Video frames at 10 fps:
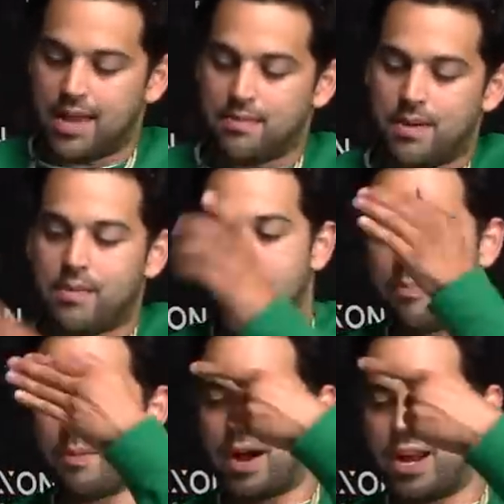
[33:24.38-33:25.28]
And my, my
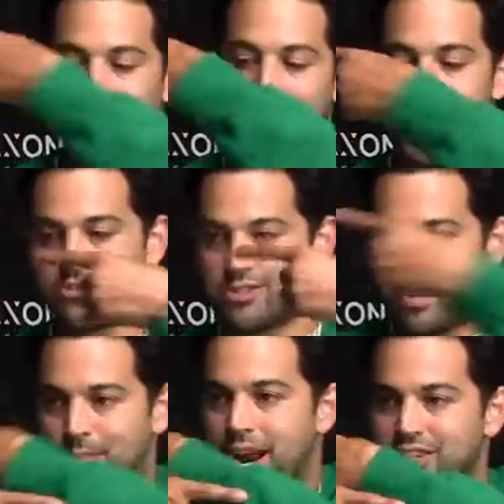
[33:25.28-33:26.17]
upper body went that way. So my
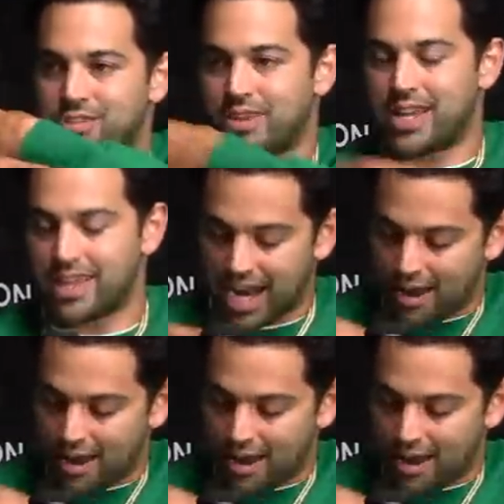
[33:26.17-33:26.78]
body just went like that. Yeah.